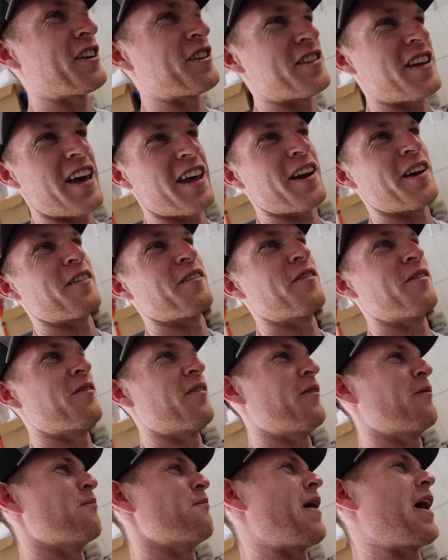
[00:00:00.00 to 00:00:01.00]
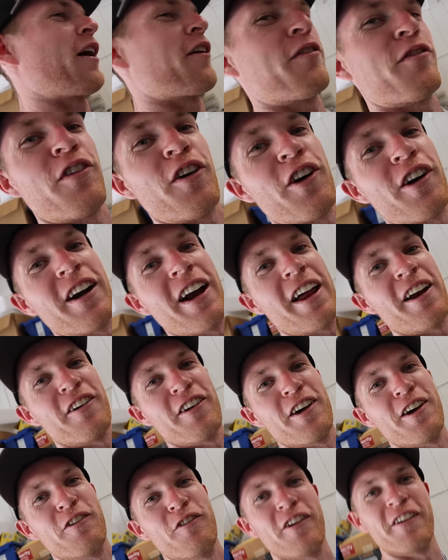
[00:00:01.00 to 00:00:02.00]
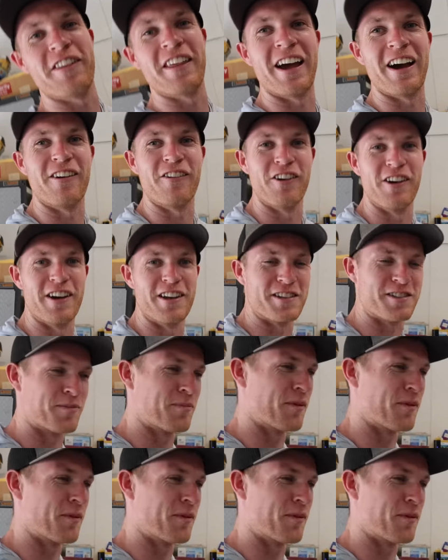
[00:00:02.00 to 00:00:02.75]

just had a mouth fart. I don't know what that was,